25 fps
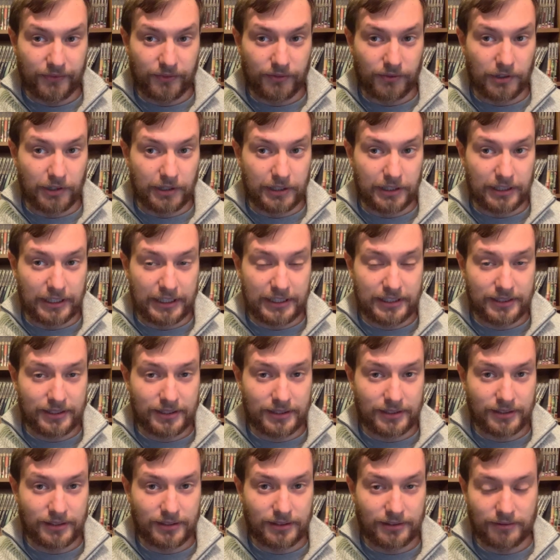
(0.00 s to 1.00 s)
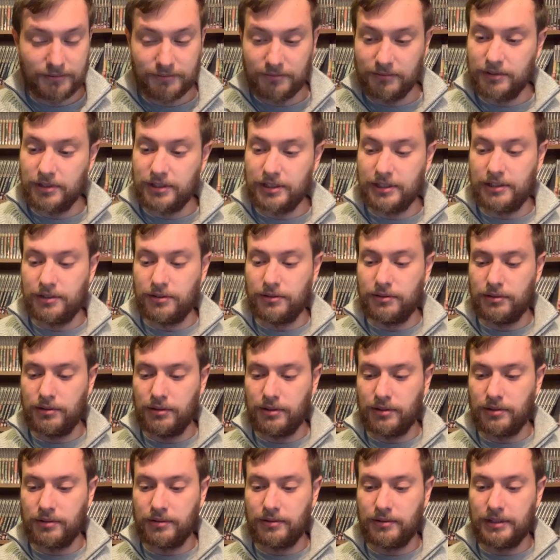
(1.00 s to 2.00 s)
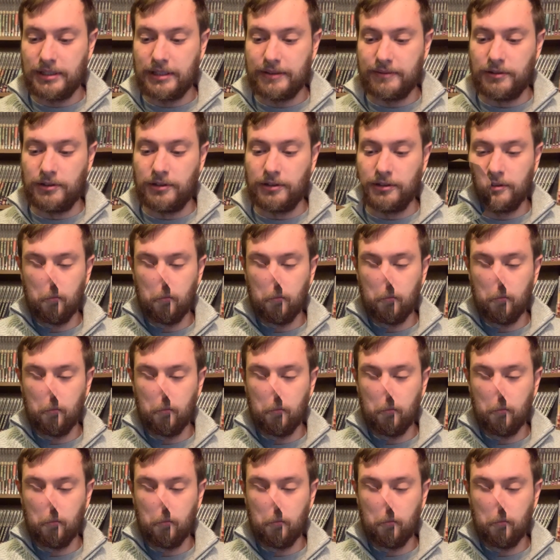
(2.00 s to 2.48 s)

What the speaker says: Very nice. Does he talk? Let's have a look.